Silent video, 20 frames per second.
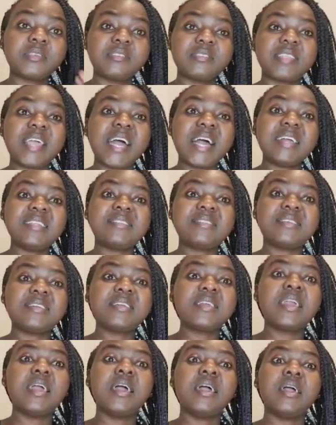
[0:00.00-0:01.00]

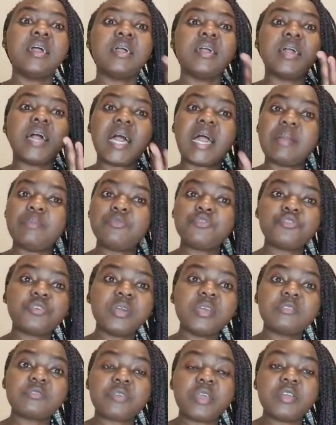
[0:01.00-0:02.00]
studying. I'm sure
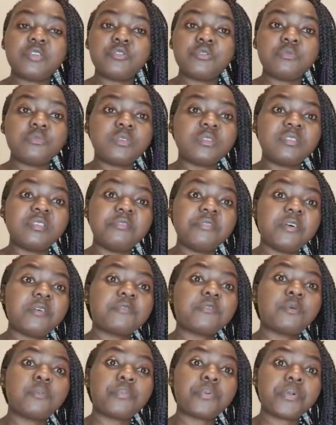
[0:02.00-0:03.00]
it's going to differ
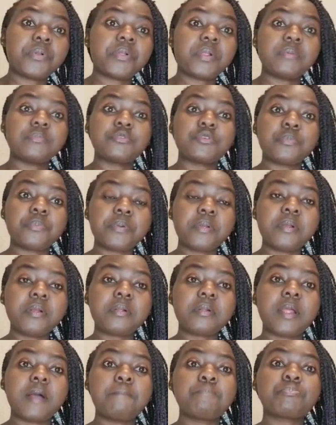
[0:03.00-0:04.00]
from program to
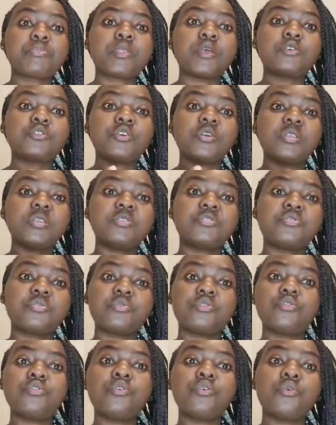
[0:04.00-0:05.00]
program, so you need to
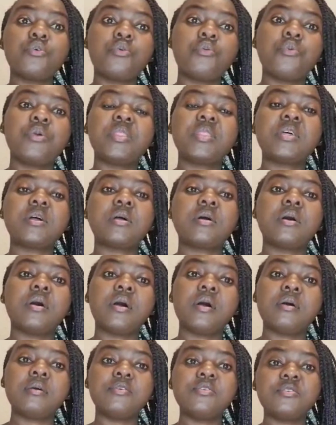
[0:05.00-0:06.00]
look with
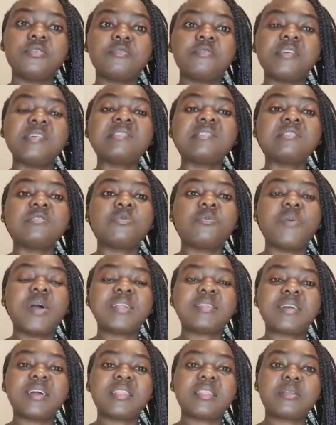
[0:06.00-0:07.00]
the university
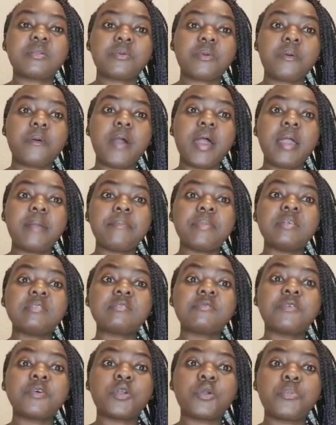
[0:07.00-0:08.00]
what are the requirements
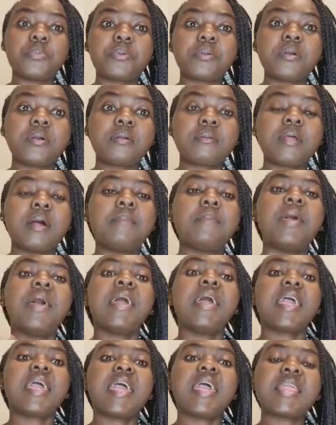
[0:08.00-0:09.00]
for your program,
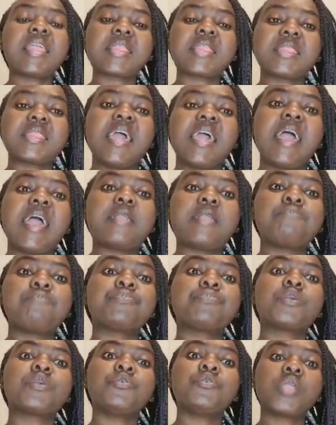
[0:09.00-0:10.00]
and then
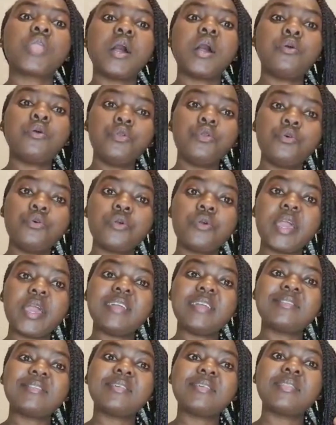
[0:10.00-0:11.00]
you now look
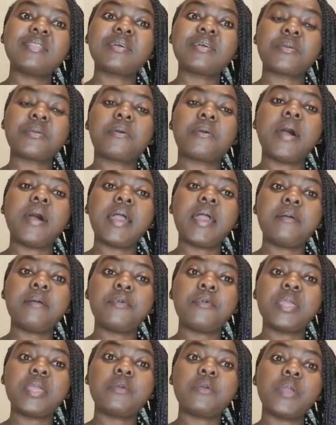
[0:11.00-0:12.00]
at the
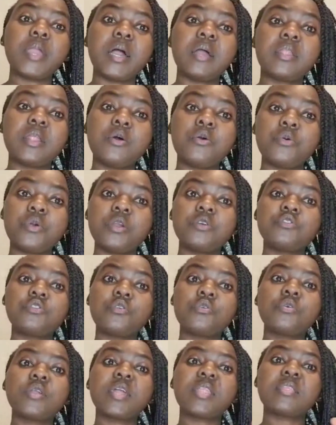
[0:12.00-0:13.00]
we are now going
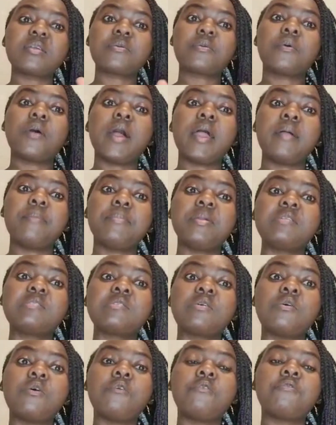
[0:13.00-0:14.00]
to look at the requirements
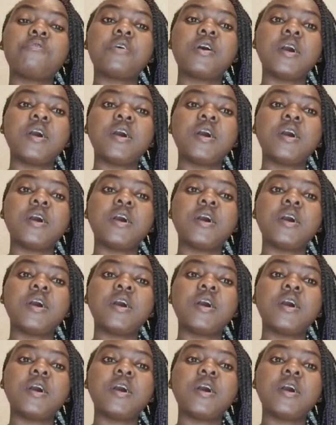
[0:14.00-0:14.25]
of